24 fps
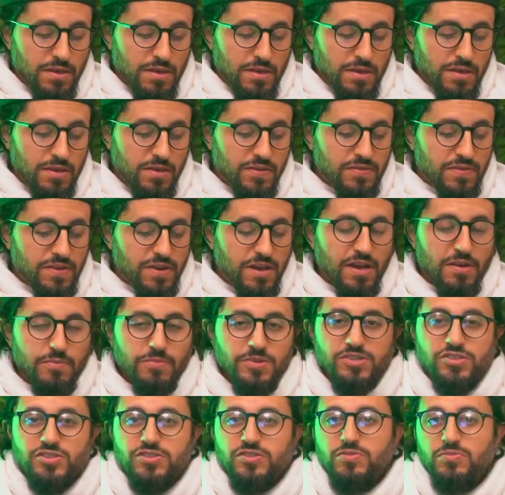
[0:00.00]
He said, How
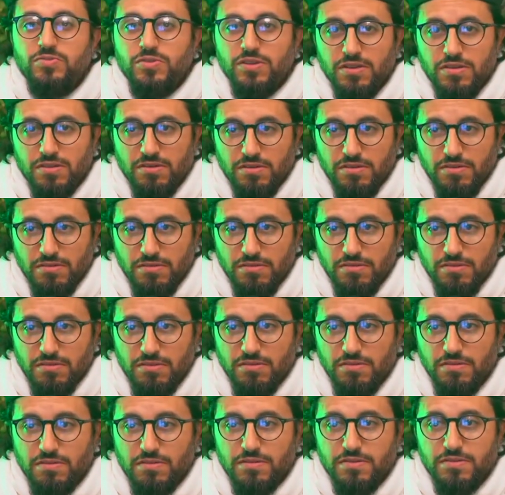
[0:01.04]
much do you need?
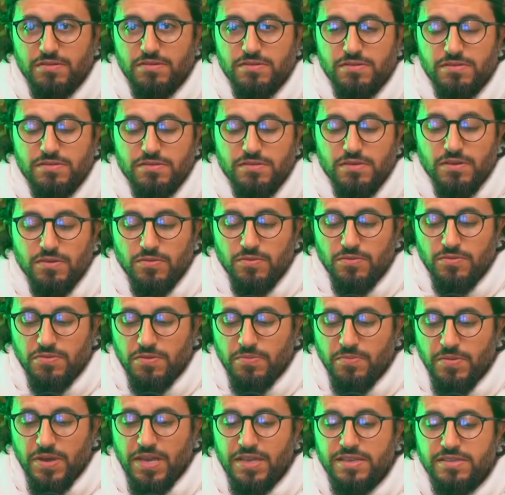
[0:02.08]
So the
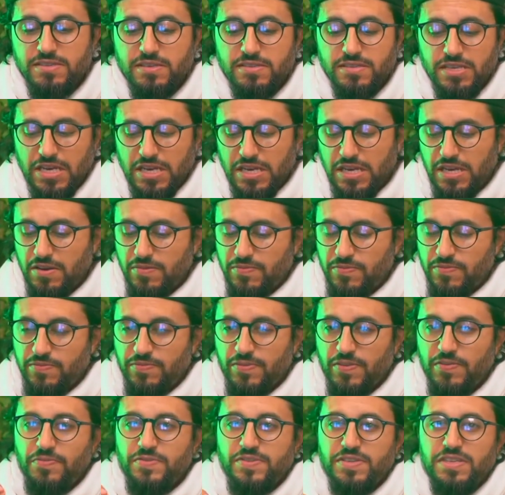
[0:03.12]
man says, I need
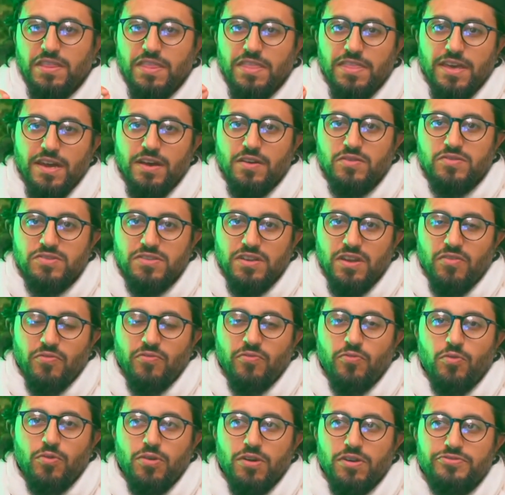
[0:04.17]

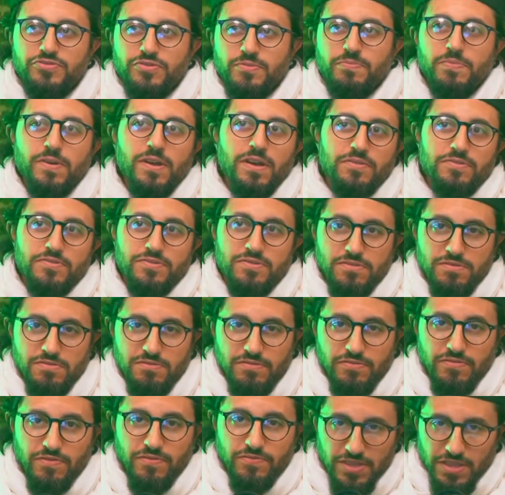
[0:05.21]
15,400 pounds.
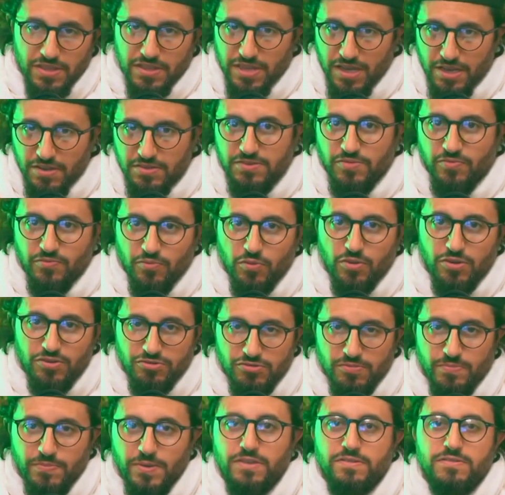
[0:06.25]

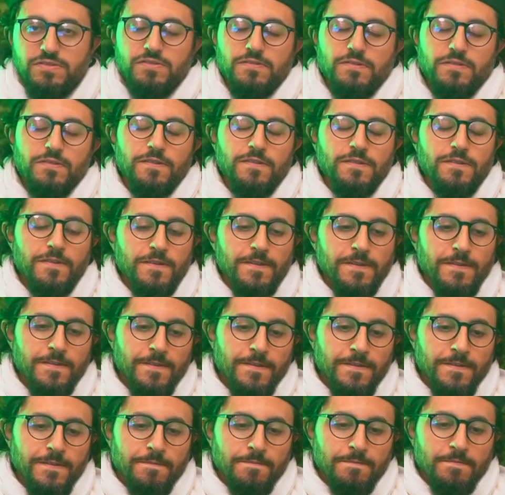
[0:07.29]
15,400 pounds.
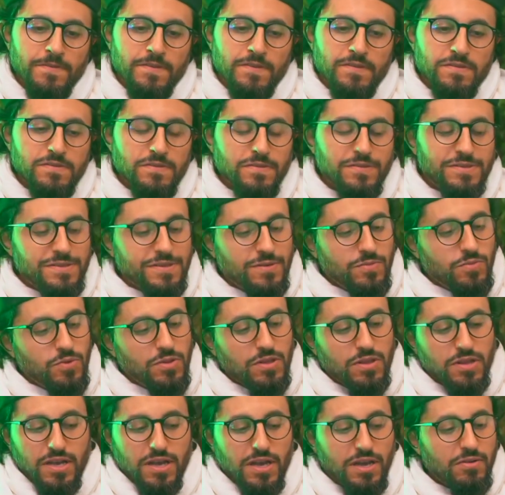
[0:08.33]
So he said,
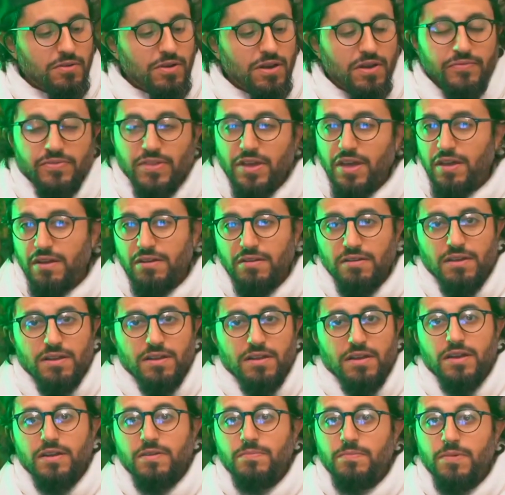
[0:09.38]
Well, I don't have that
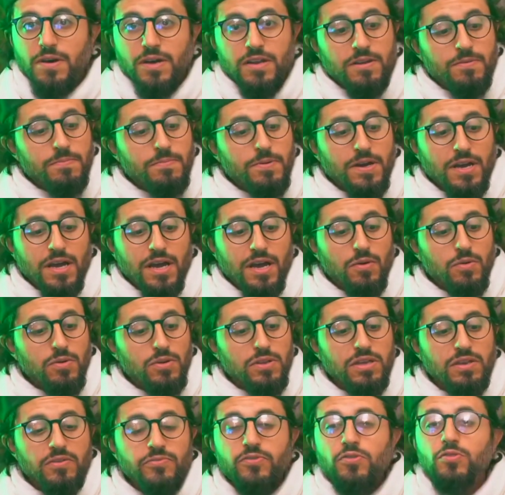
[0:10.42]
kind of money, but I will
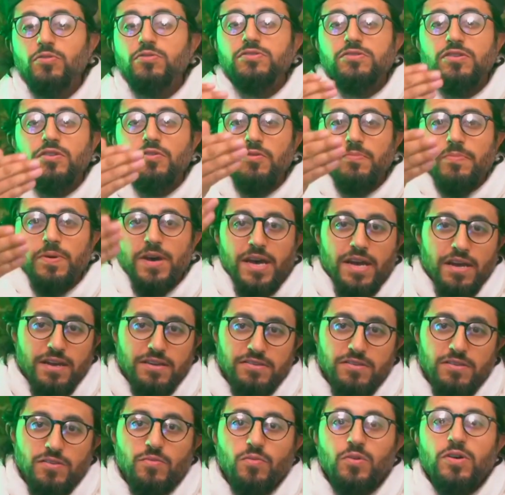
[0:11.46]
leave you to go back
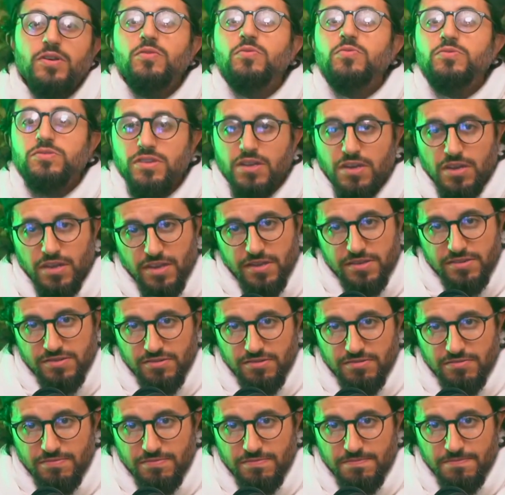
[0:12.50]
to the one who is going to answer
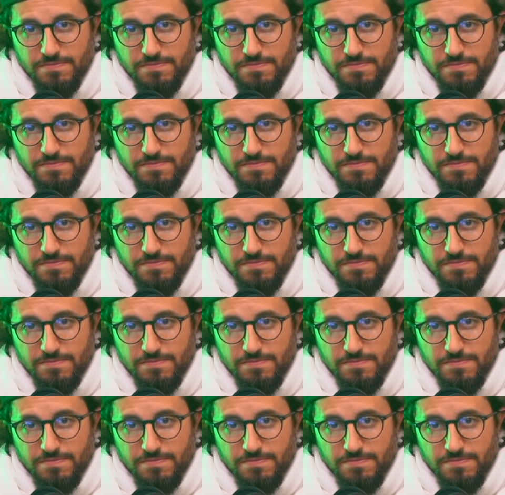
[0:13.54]
you.